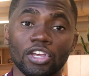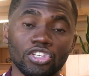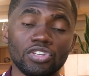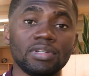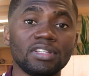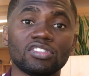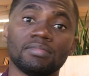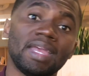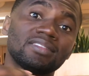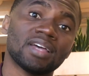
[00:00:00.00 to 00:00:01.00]
you need to
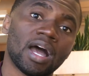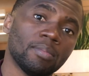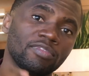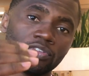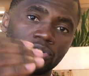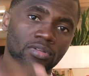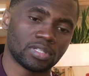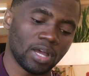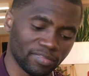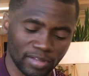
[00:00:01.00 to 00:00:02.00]
make time for yourself.